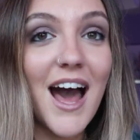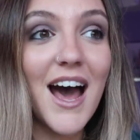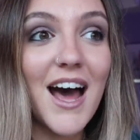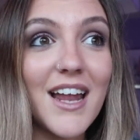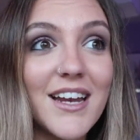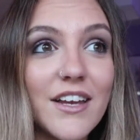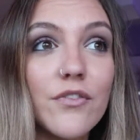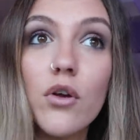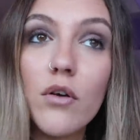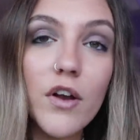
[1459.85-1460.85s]
And if
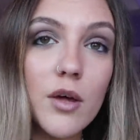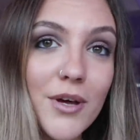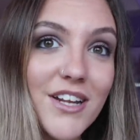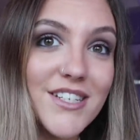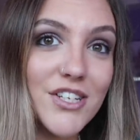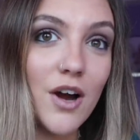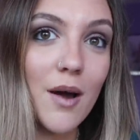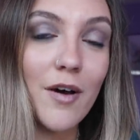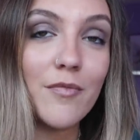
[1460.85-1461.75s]
you're not following my Instagram,